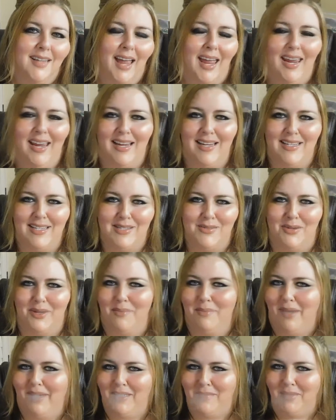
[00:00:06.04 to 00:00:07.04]
Hey guys,
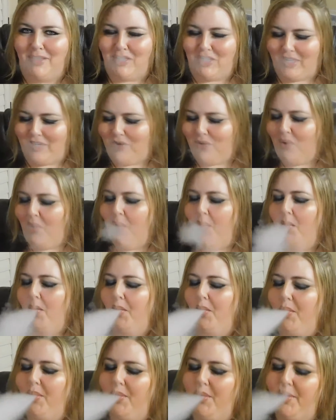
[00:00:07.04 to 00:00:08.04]
welcome back to my channel.
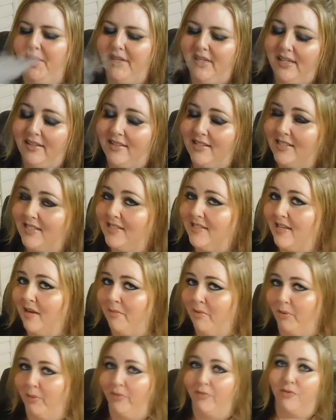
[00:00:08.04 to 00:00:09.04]
This is
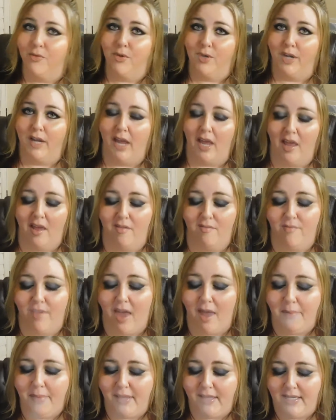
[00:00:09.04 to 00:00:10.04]
Summer with 40 and
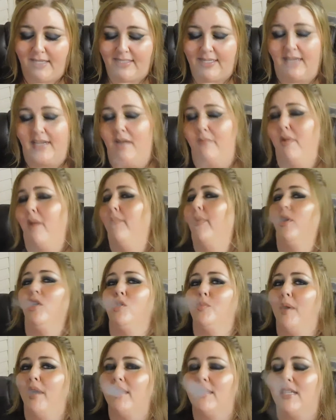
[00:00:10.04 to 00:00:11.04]
Fabulous. I got my
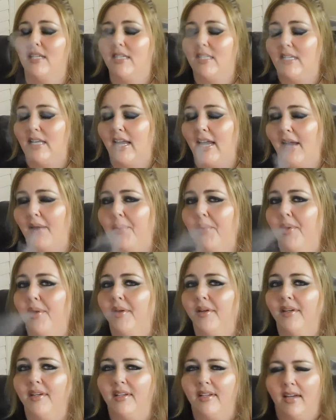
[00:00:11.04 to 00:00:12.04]
BirchBox in today.
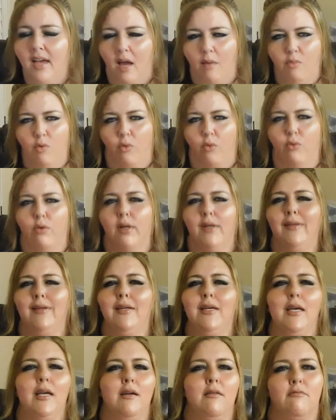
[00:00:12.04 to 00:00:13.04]
I'm
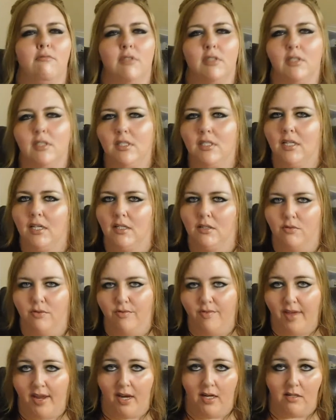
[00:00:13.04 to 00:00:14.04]
really, really ticked with
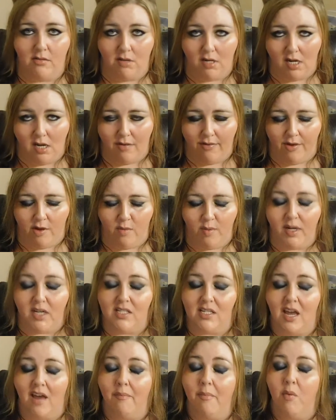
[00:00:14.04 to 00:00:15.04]
FedEx right now though
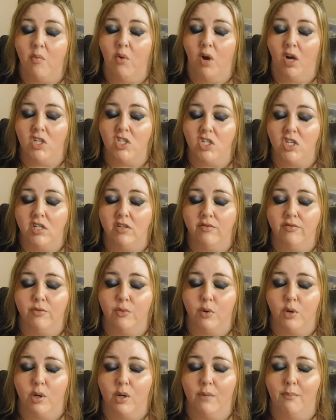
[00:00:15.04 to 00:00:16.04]
because I have been watching
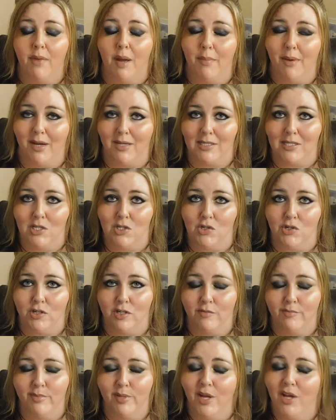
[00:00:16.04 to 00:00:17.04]
for my
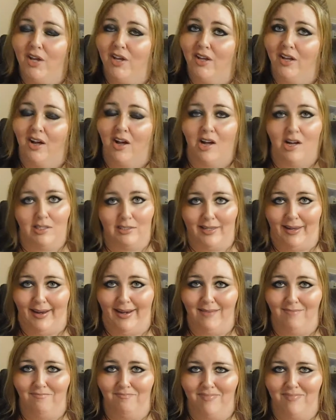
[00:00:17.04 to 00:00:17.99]
BoxyCharm all day.